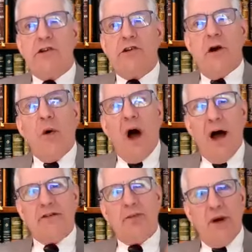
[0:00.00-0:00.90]
to
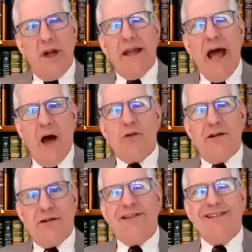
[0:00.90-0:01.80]
show us really
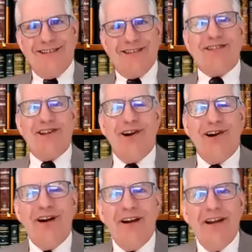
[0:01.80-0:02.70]
how to
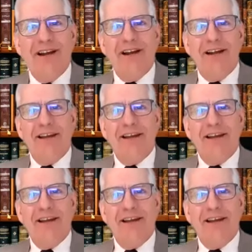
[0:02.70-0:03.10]
discern